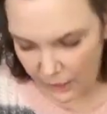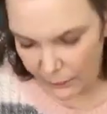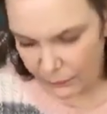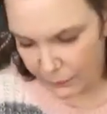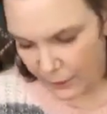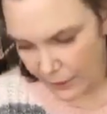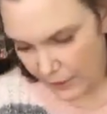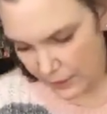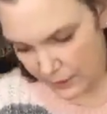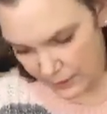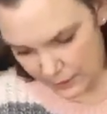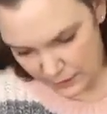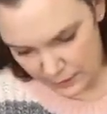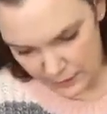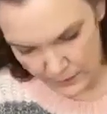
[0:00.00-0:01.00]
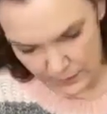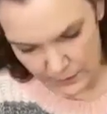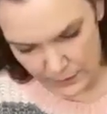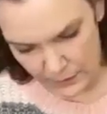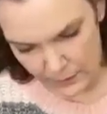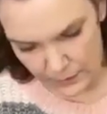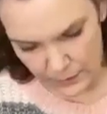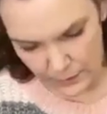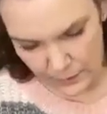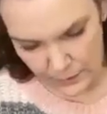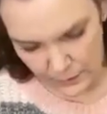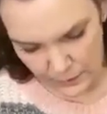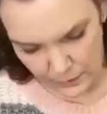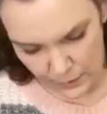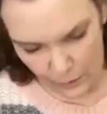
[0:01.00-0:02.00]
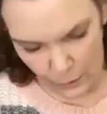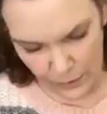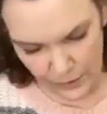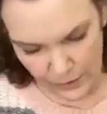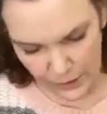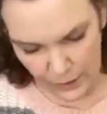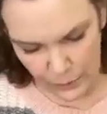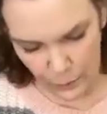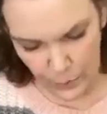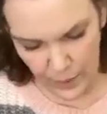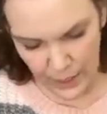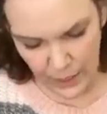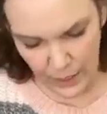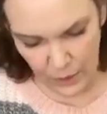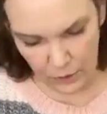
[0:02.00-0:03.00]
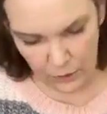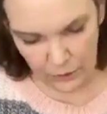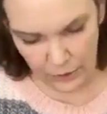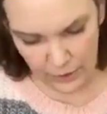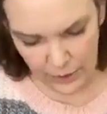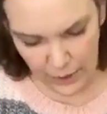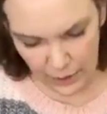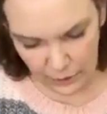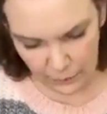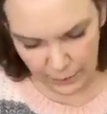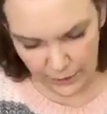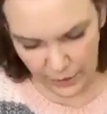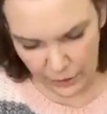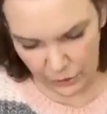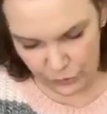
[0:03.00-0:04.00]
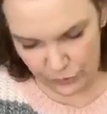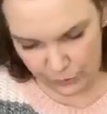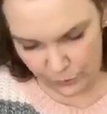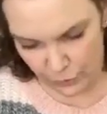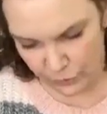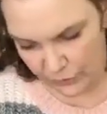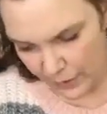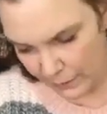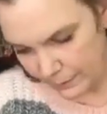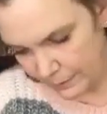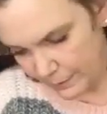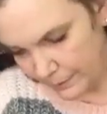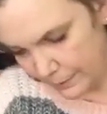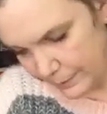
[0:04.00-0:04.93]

kind of fun. Got one side way longer than the other, but you can trim those up.